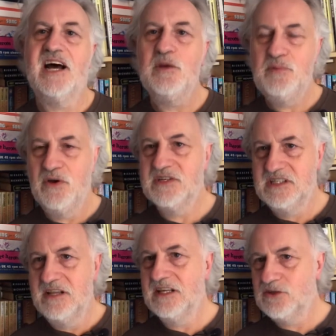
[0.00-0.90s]
I
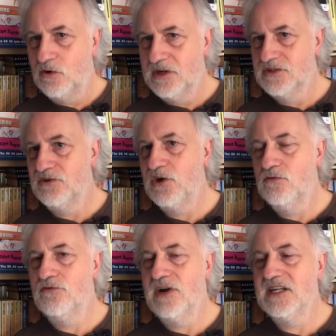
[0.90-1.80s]
personally think Tolkien's really
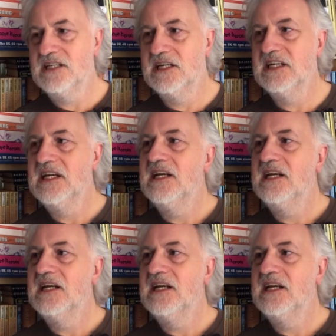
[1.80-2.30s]
overrated.